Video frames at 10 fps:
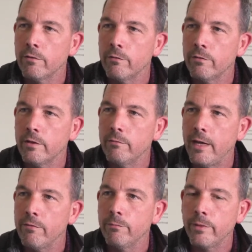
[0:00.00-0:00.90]
Obviously, we
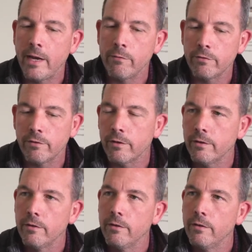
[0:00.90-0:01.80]
haven't been able to
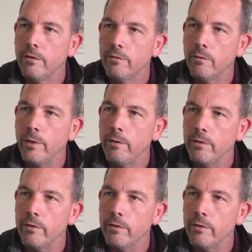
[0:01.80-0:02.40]
be